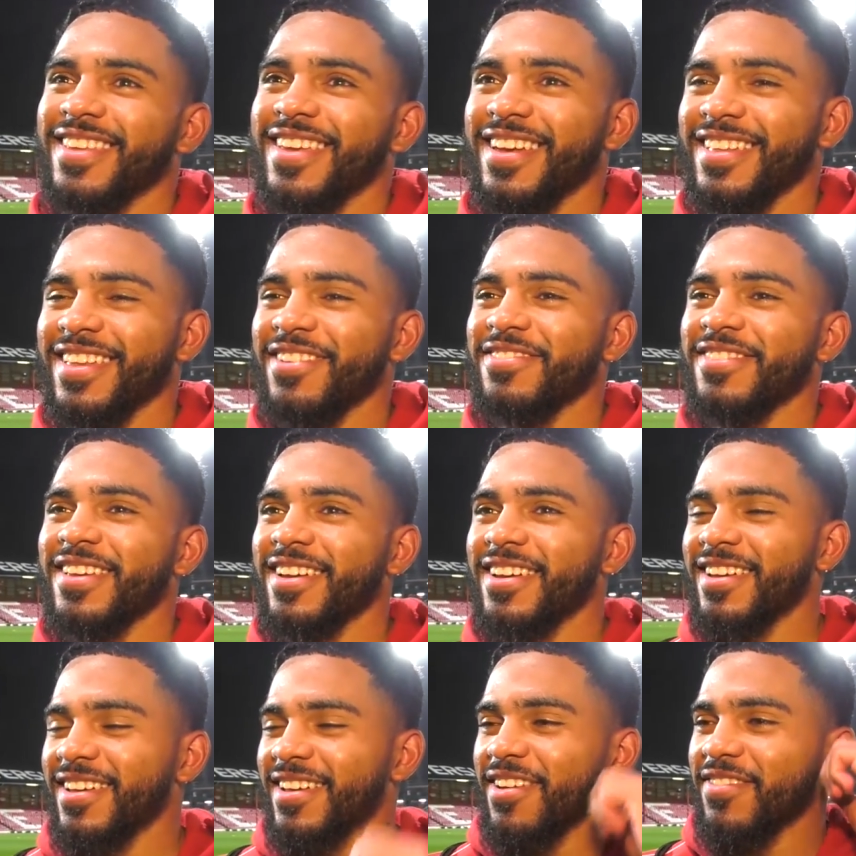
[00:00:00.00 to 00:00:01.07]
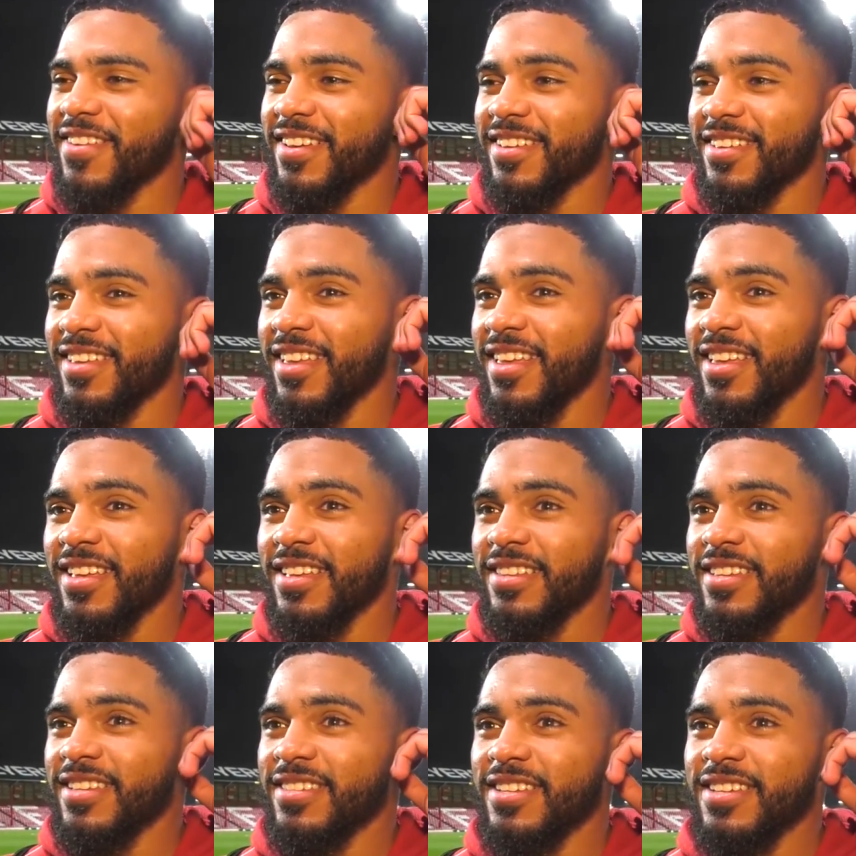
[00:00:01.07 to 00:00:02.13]
Yeah, definitely. I think
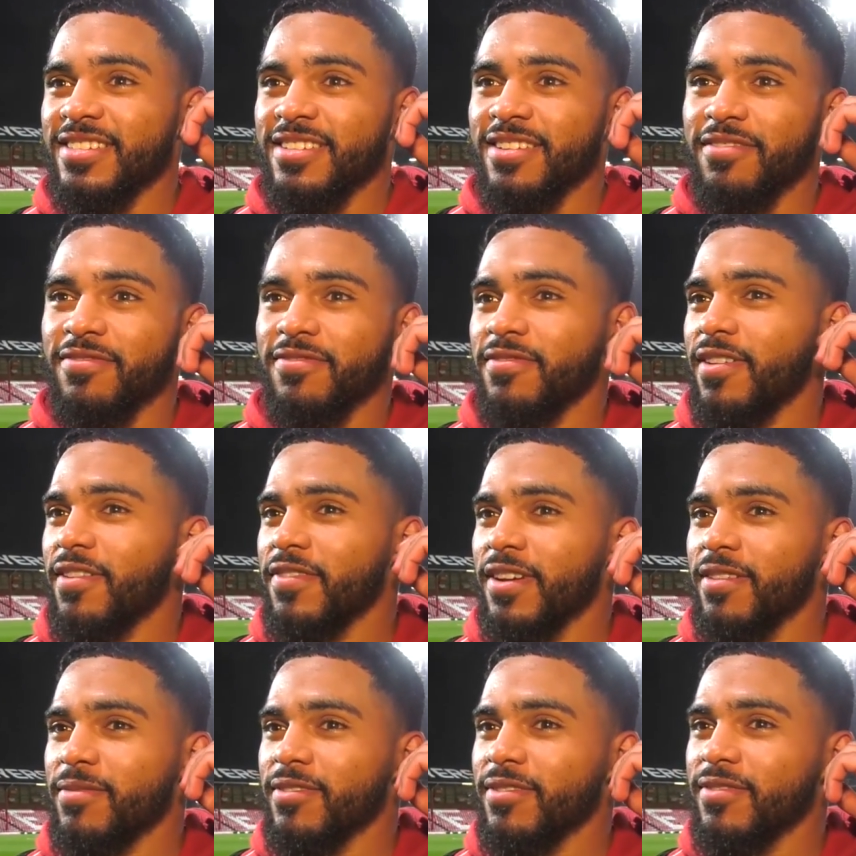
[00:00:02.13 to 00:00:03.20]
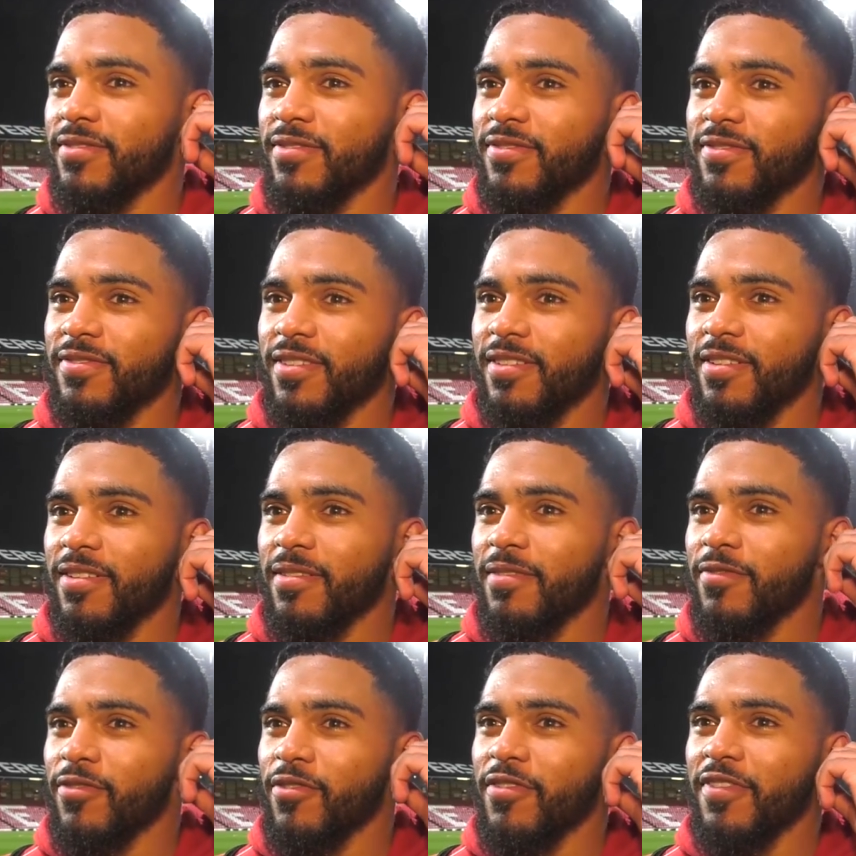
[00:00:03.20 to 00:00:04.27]
this season I think I won
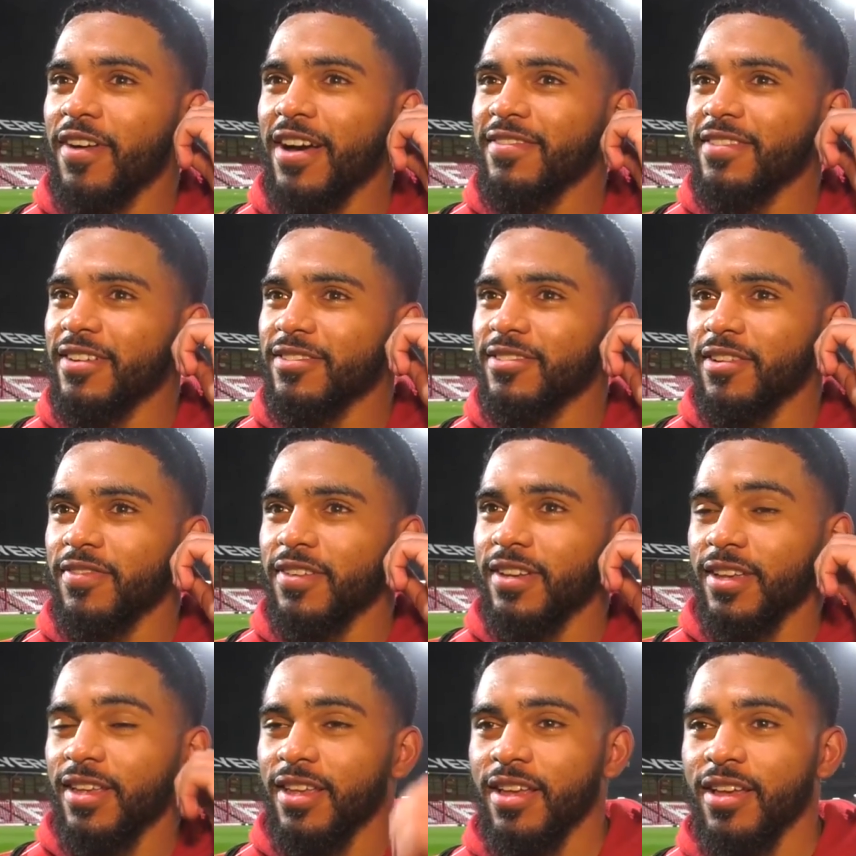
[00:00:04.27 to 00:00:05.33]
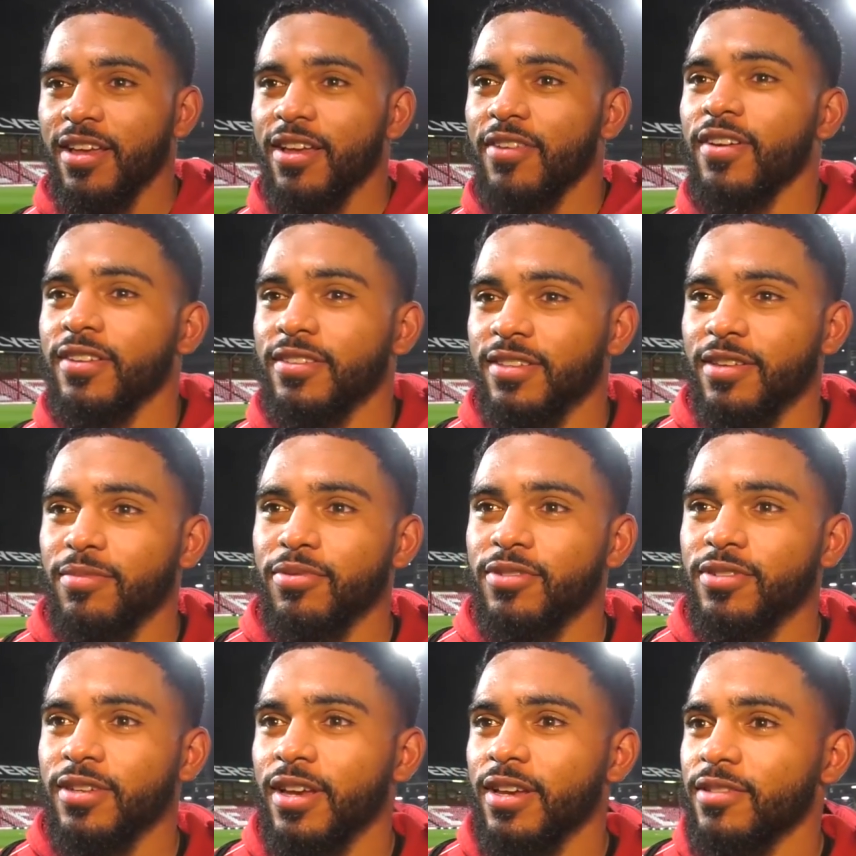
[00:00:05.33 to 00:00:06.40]
4 or 5 now. So I think if I can just keep
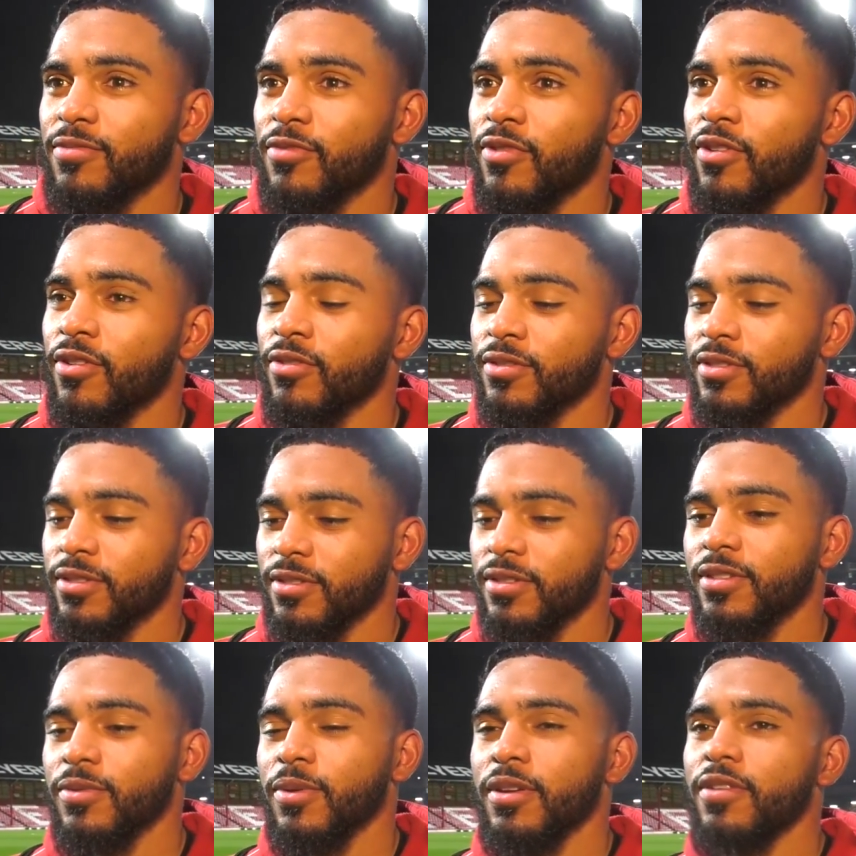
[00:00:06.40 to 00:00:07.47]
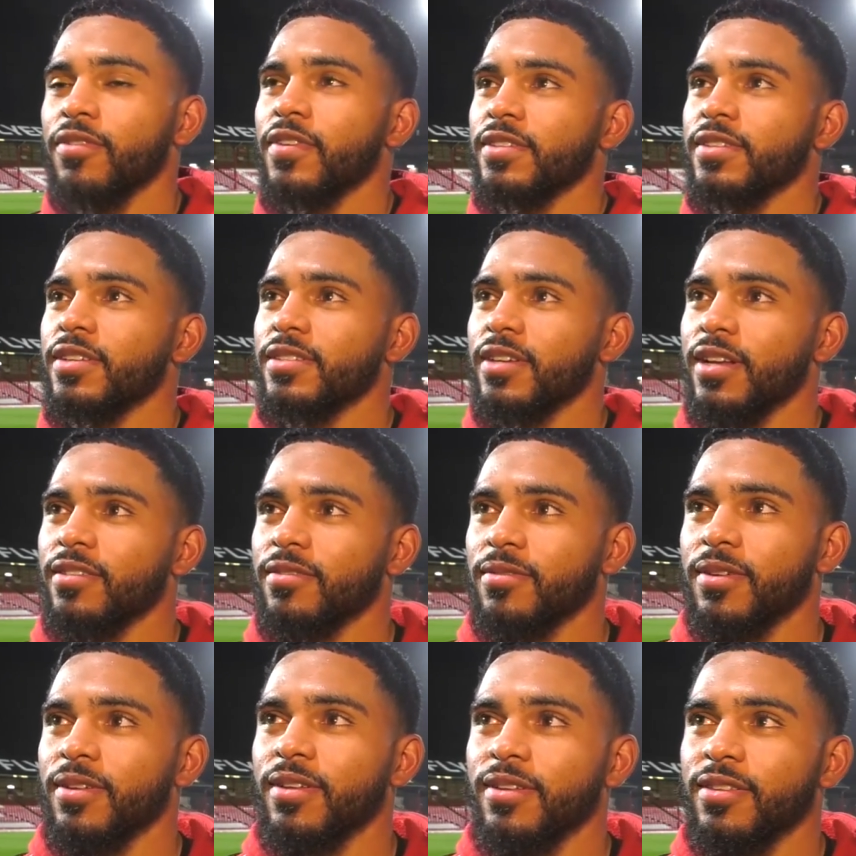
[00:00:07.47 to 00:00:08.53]
pushing, get some more goals, it's one of the things I need to add
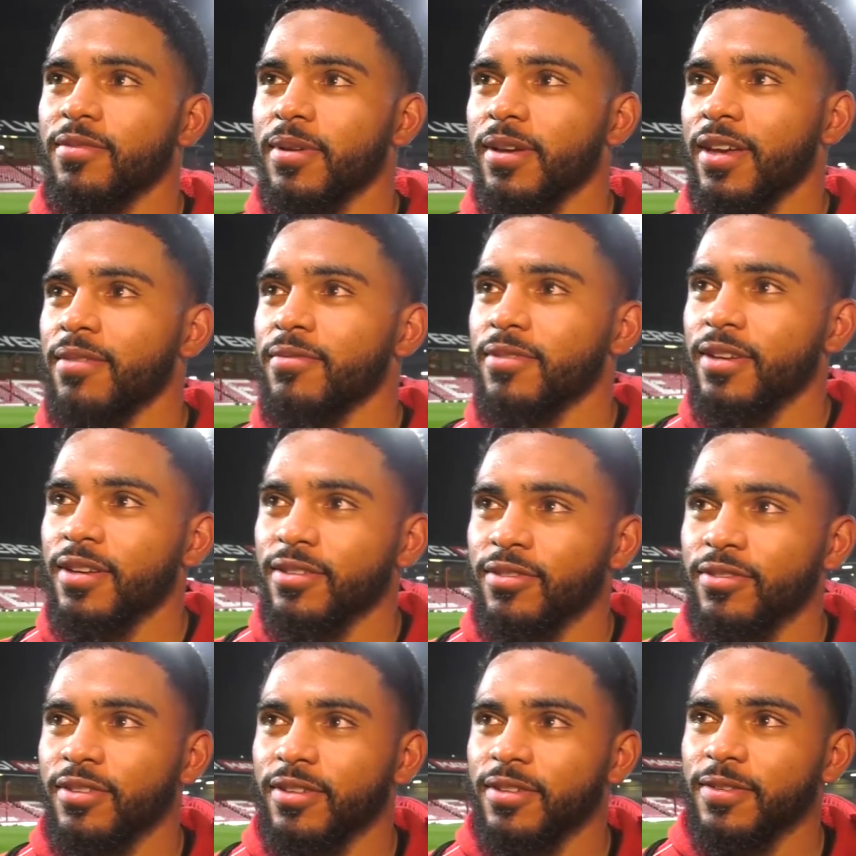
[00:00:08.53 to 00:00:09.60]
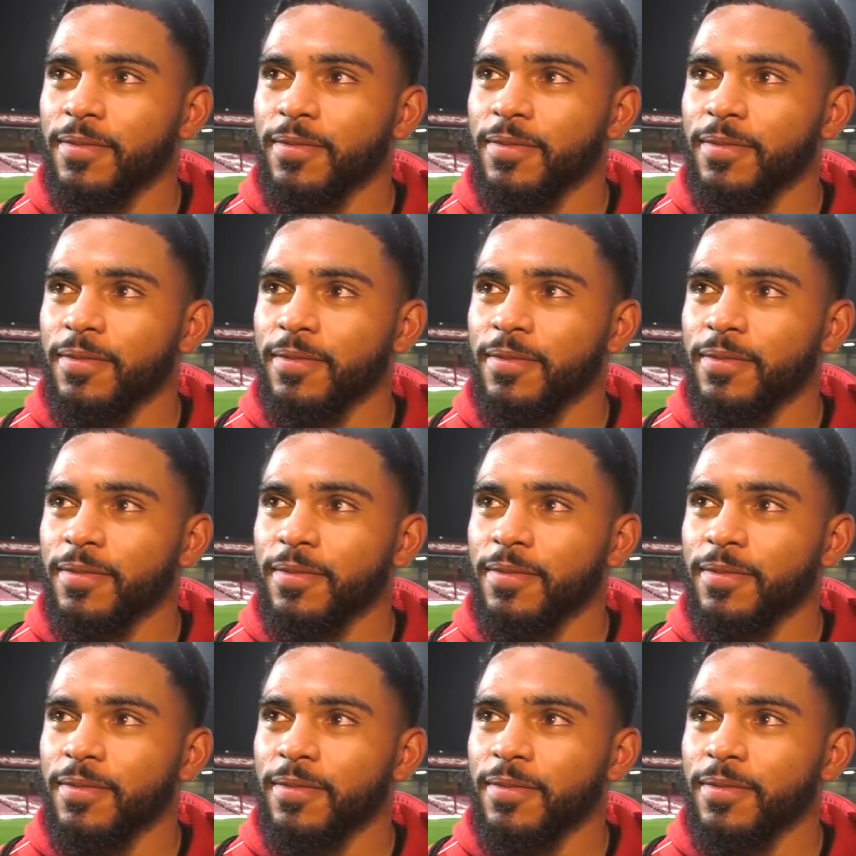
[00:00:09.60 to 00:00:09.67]
to my game. So yeah, it's good.